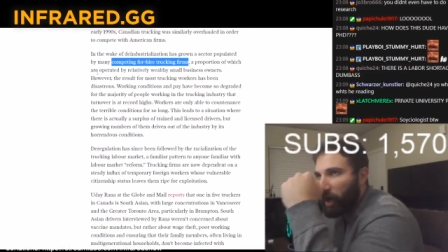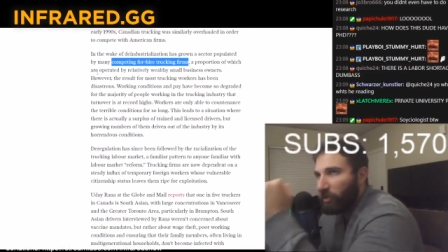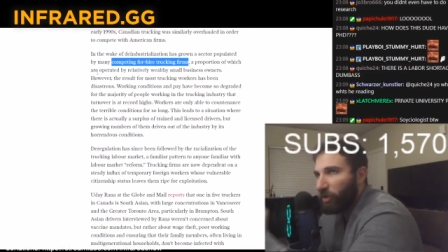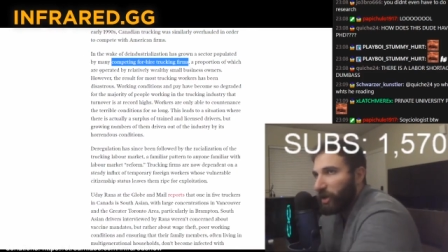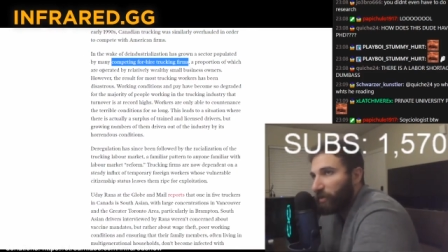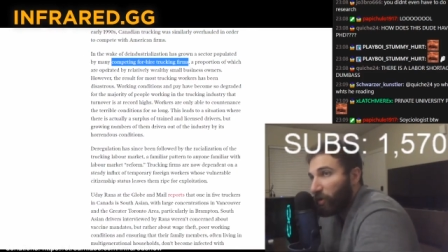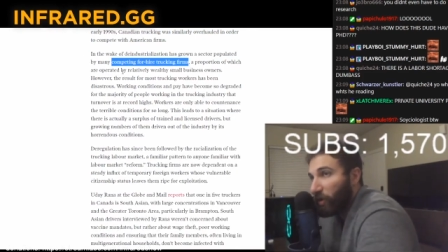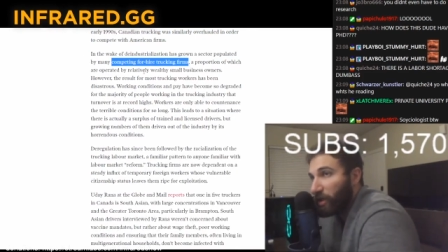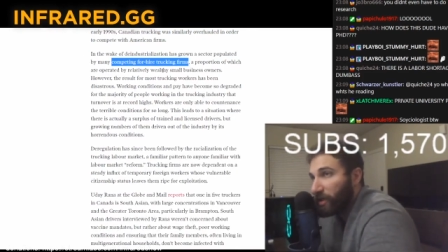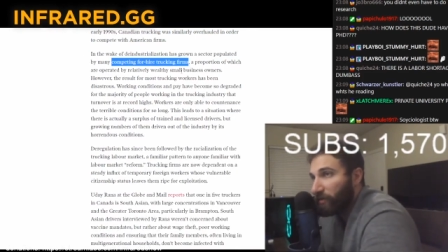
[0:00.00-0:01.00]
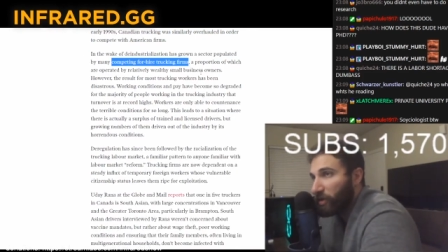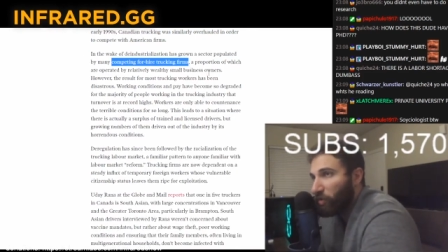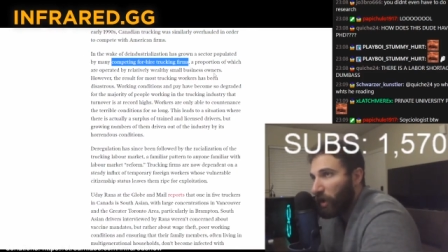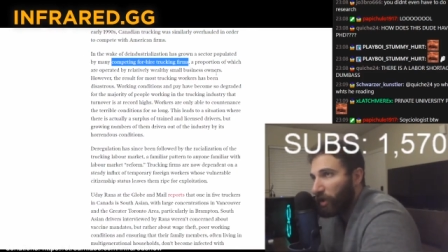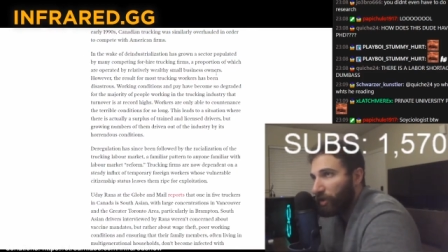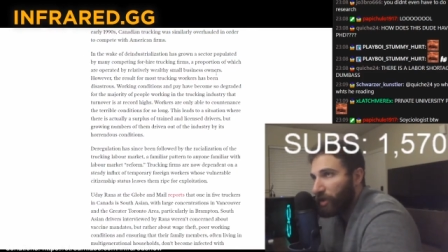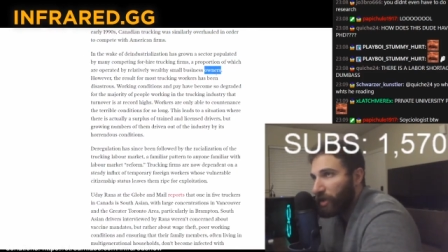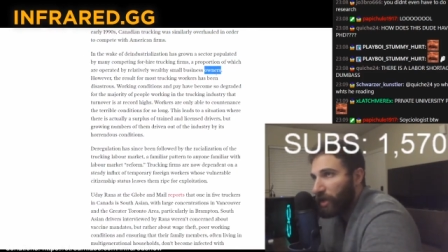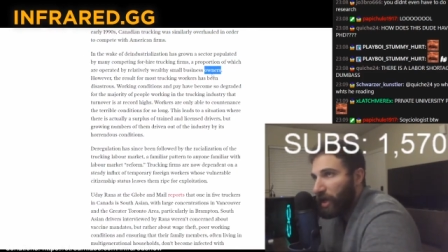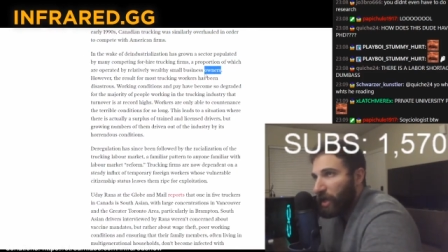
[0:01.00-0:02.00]
operated by relatively
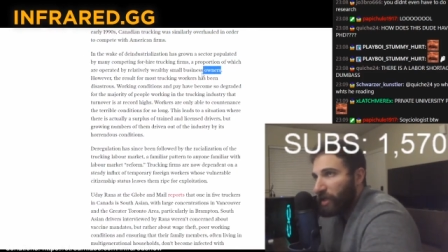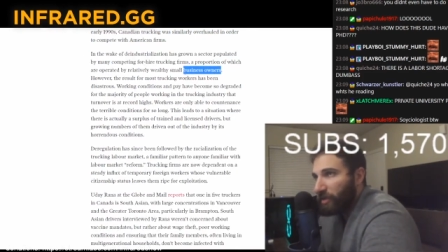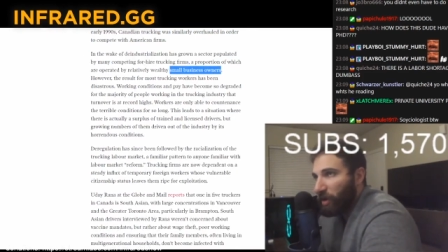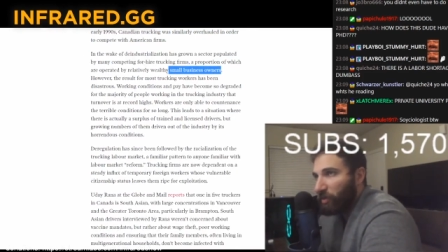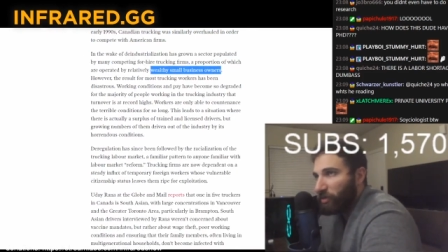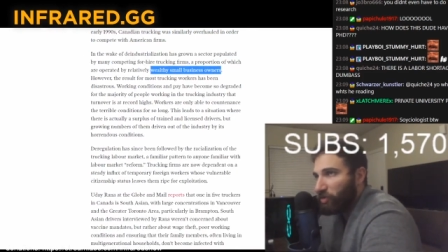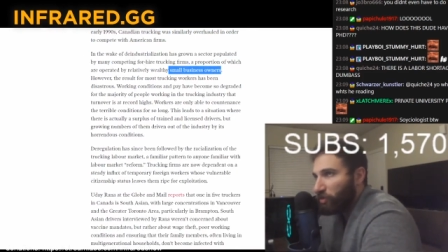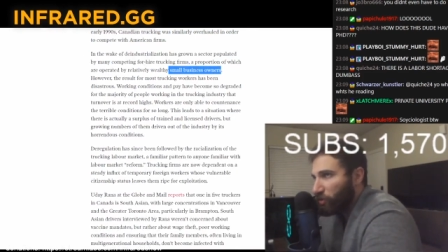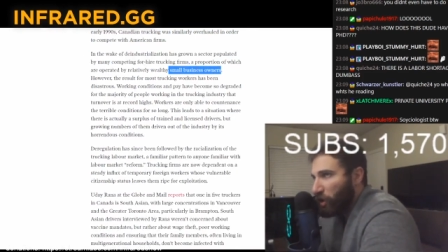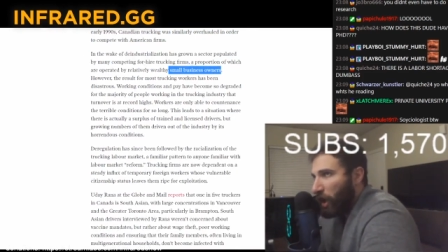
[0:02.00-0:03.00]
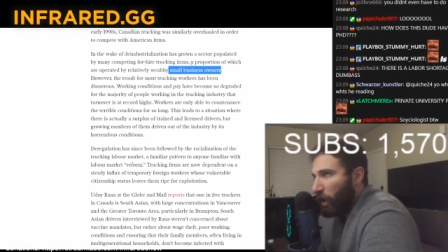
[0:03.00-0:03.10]
wealthy small business owners.